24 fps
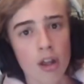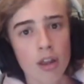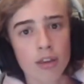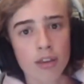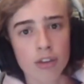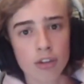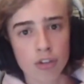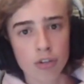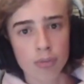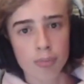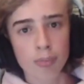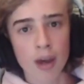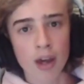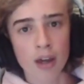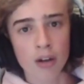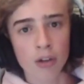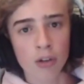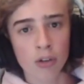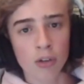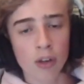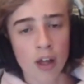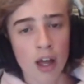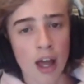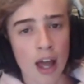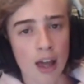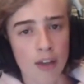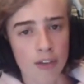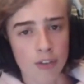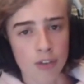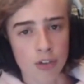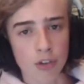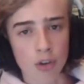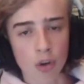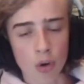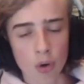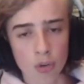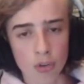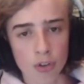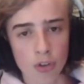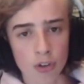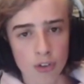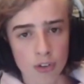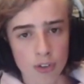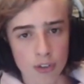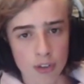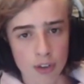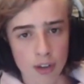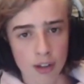The Spedal has no
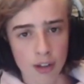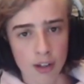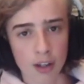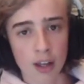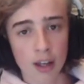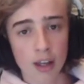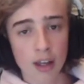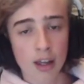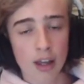such thing,